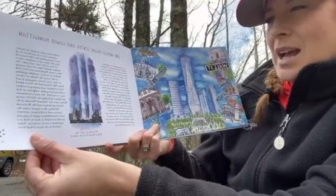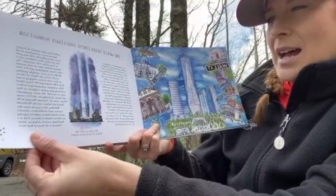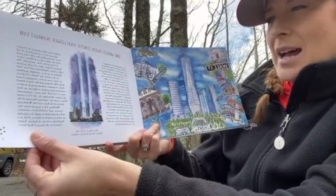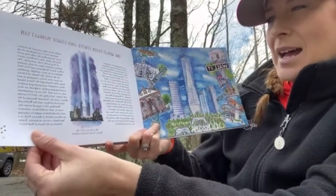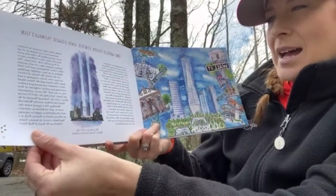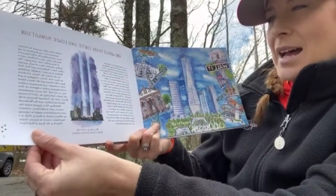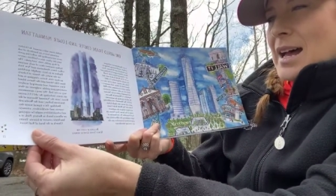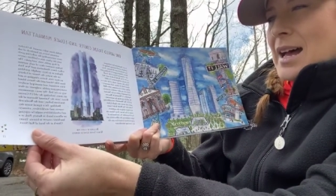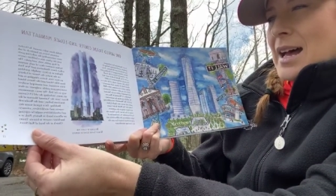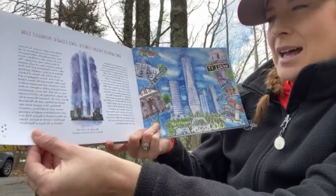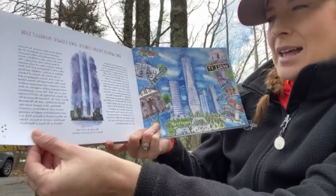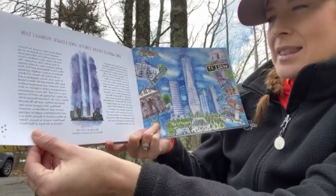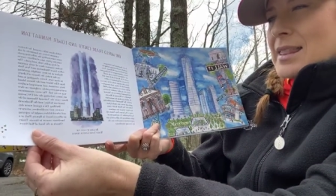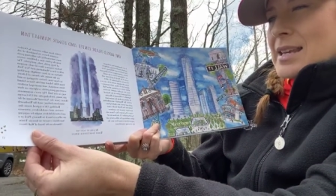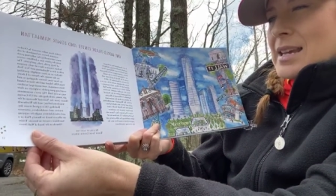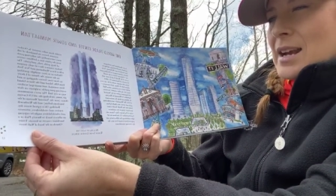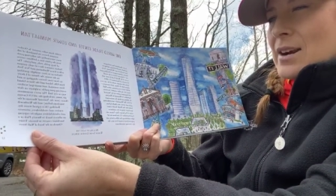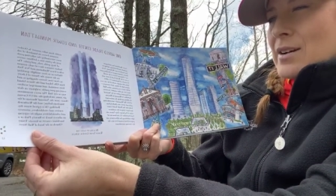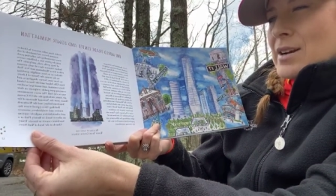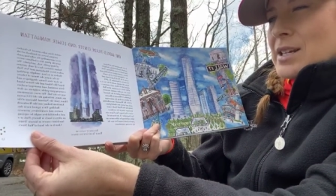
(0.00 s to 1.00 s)
Uh,
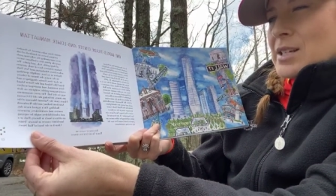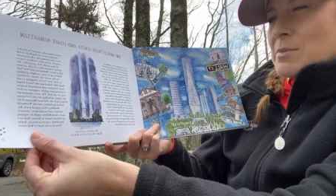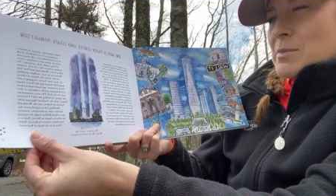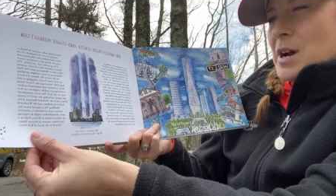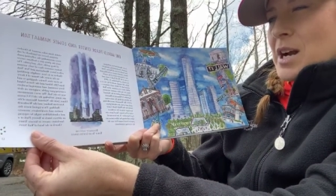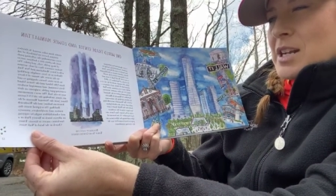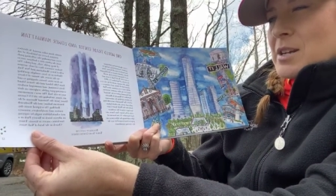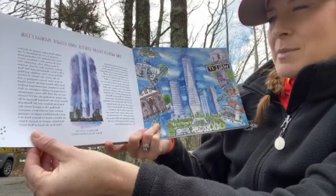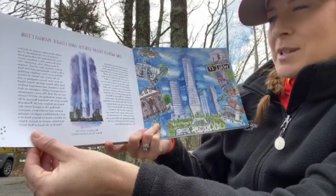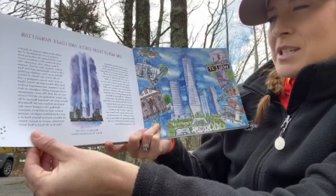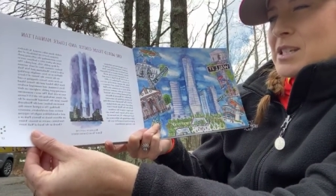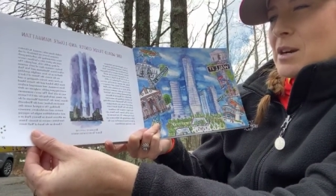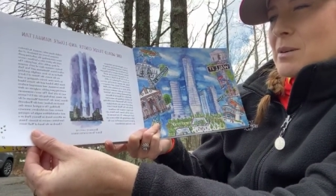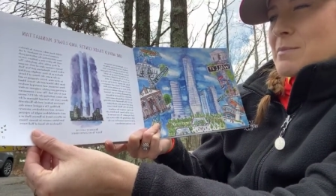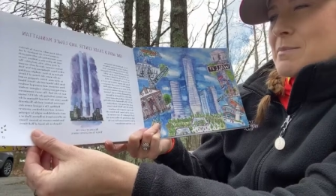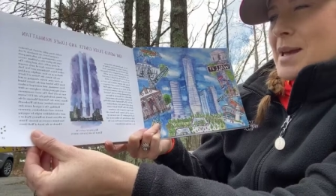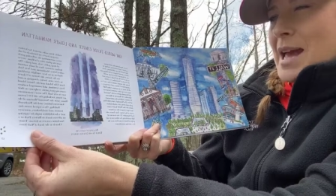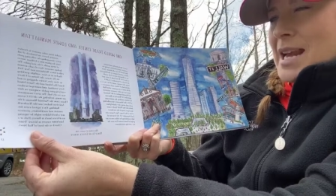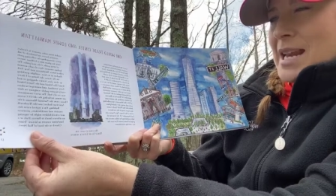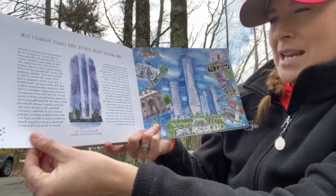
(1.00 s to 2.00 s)
the area's monuments are
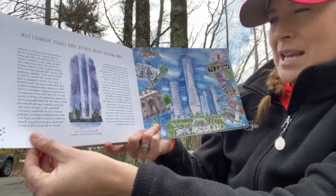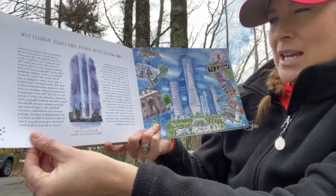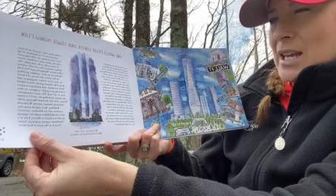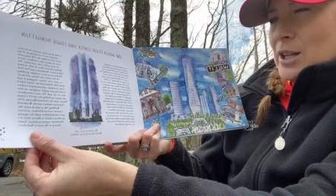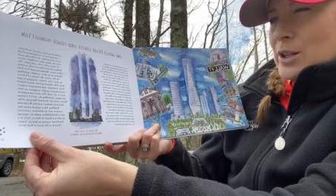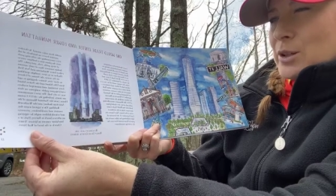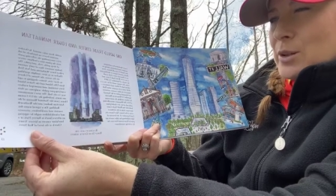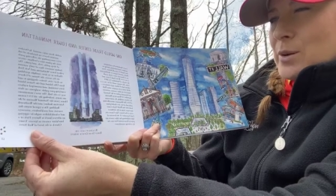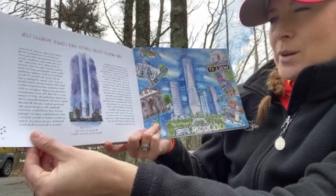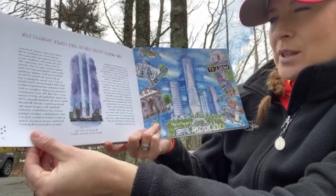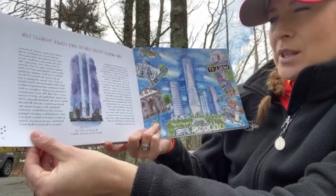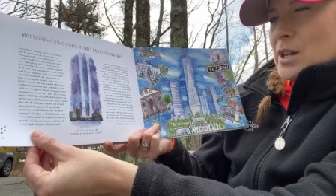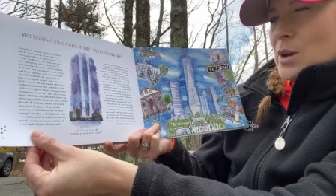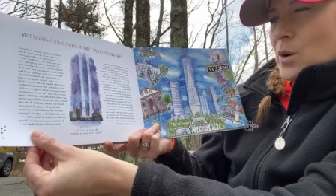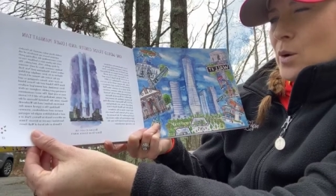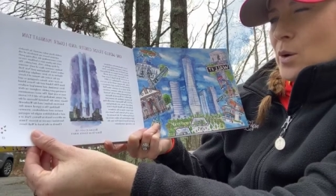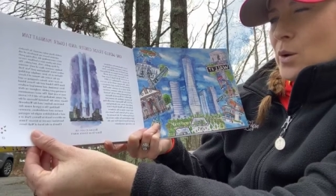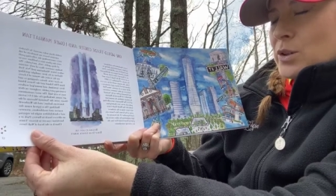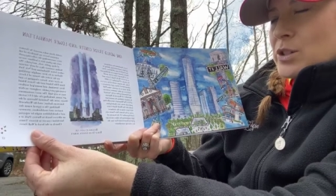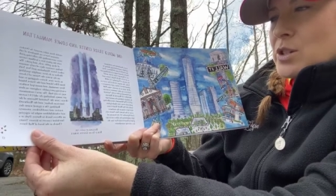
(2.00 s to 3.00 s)
many, including the
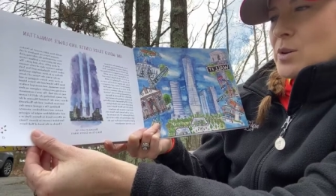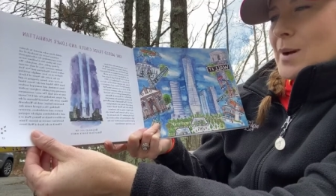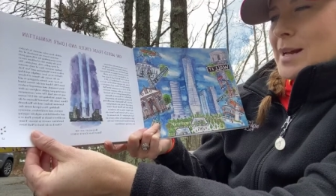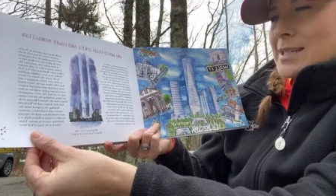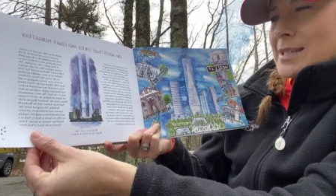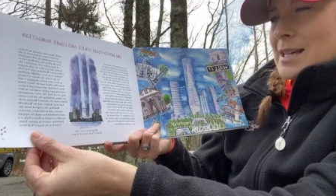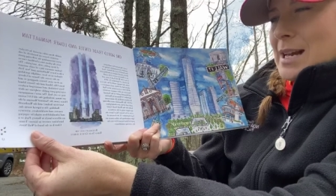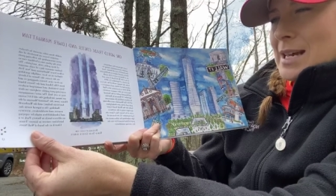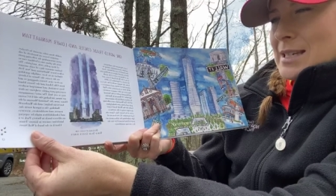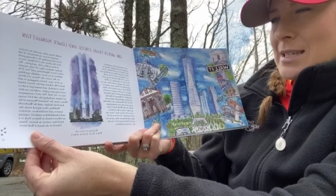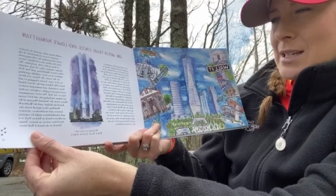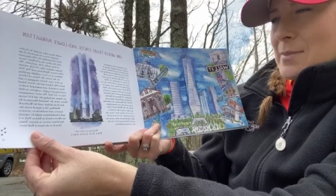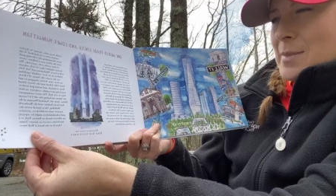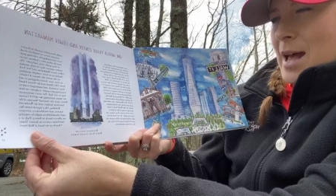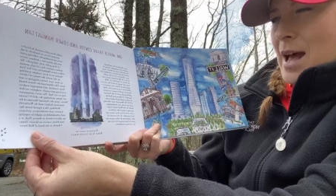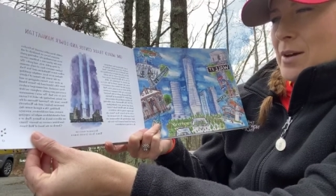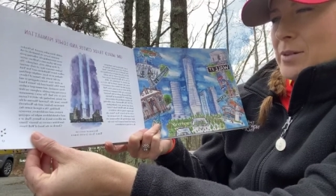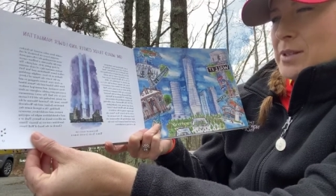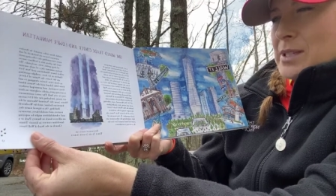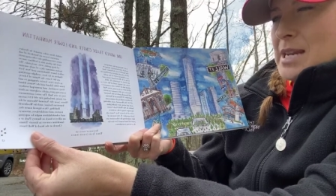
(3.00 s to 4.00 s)
old U.S. Custom
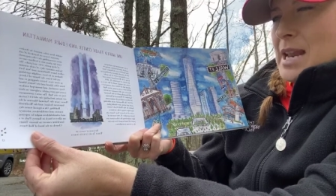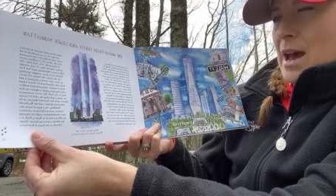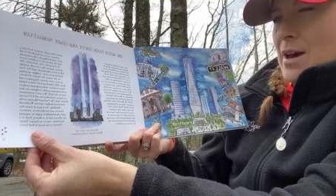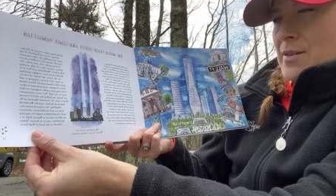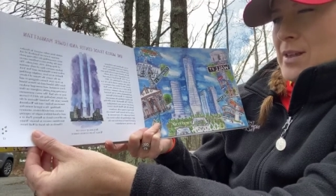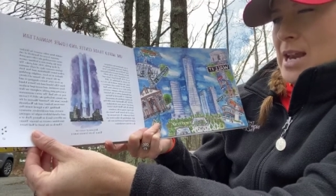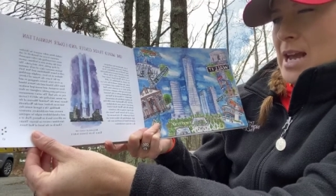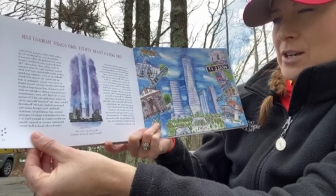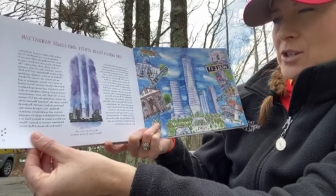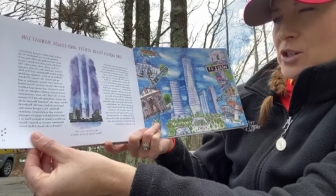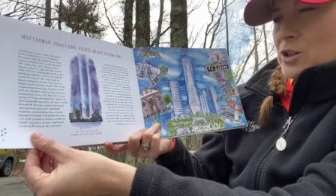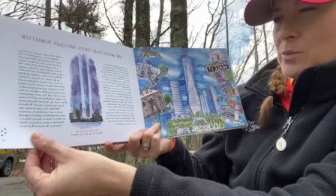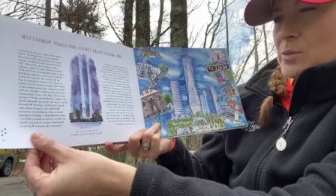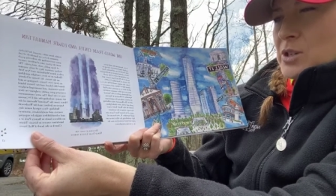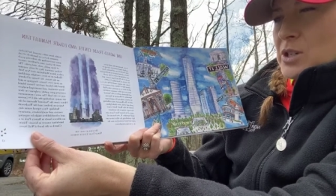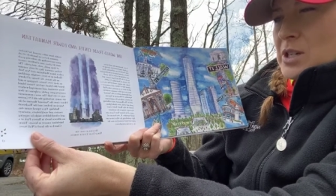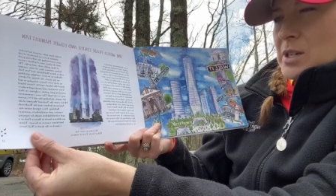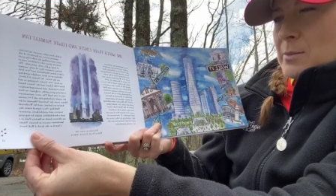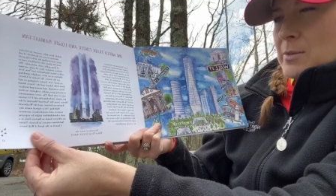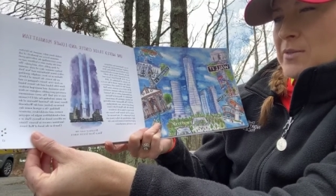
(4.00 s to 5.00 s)
House, now the National
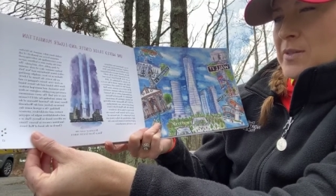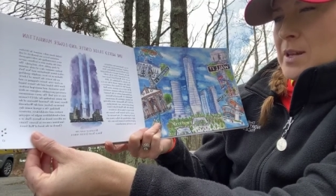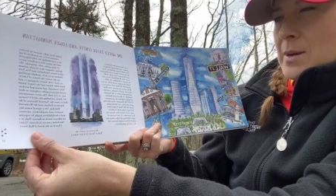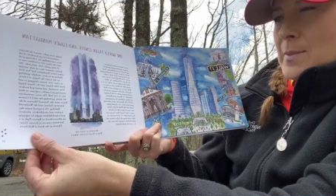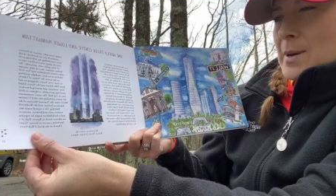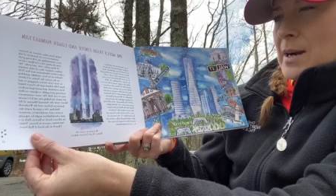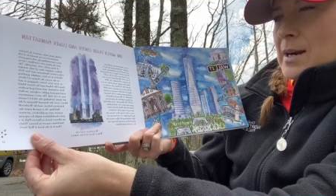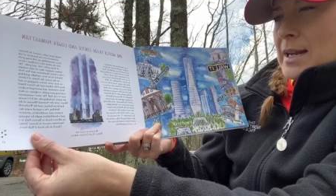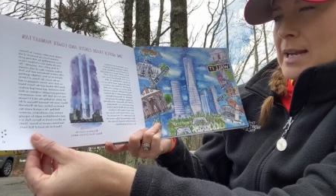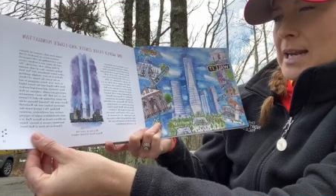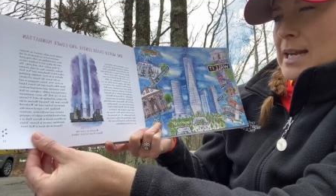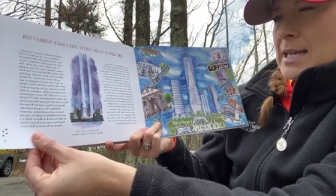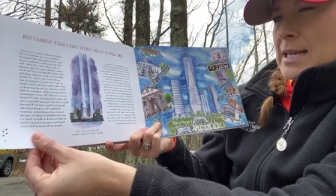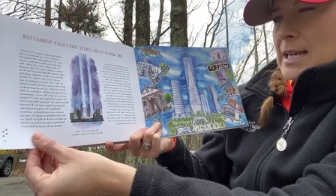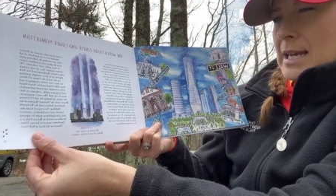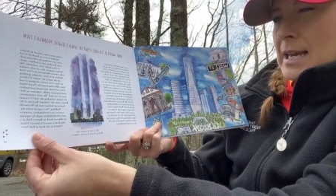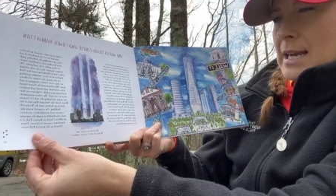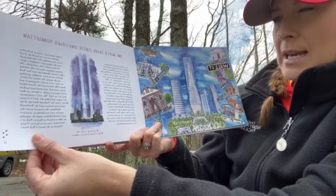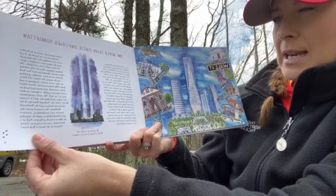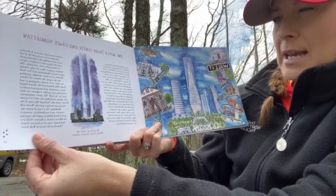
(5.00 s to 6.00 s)
Museum of the American
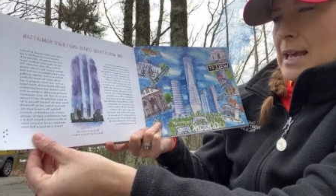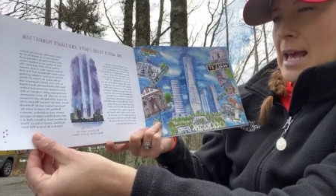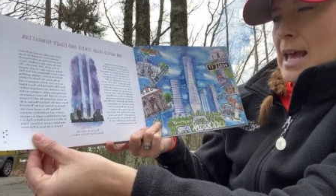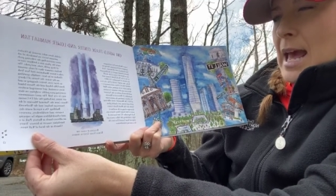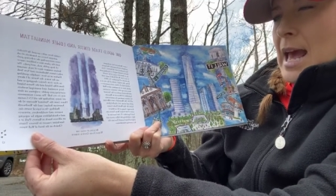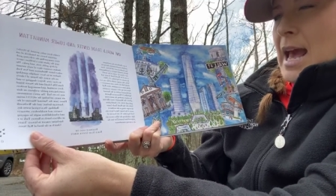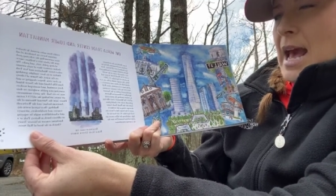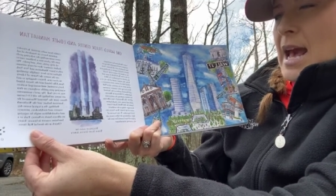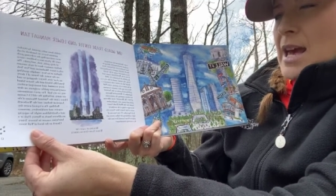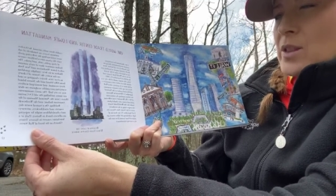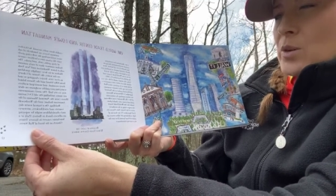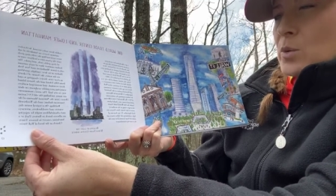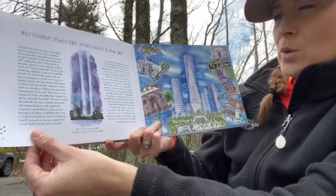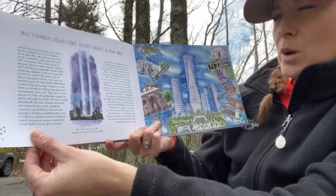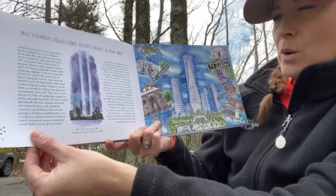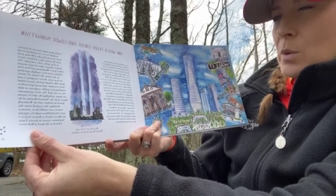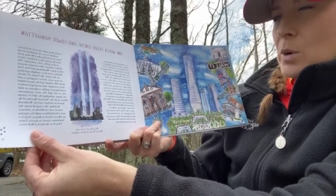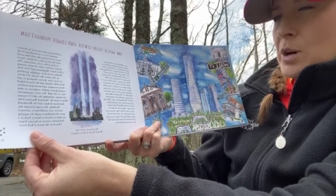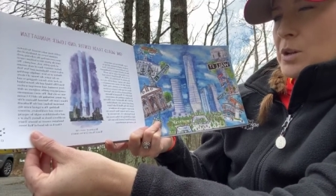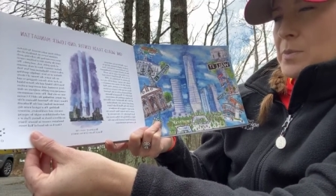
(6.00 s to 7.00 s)
Indian, and the
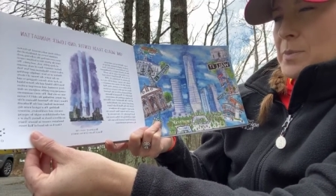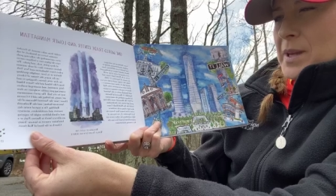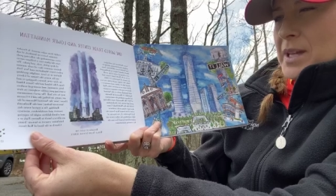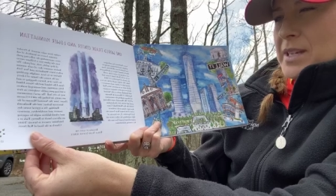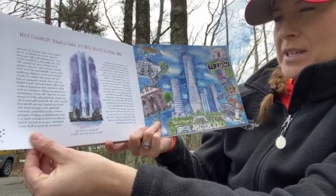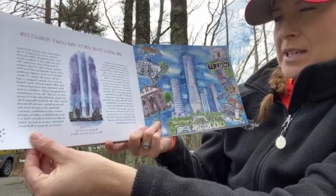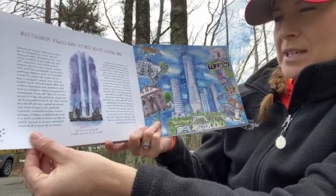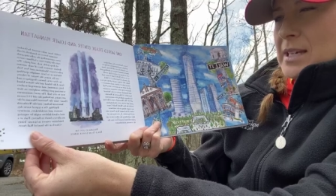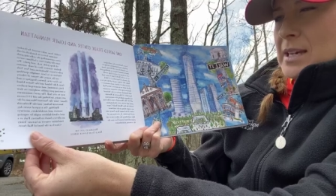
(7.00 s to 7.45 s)
Woolworth Building.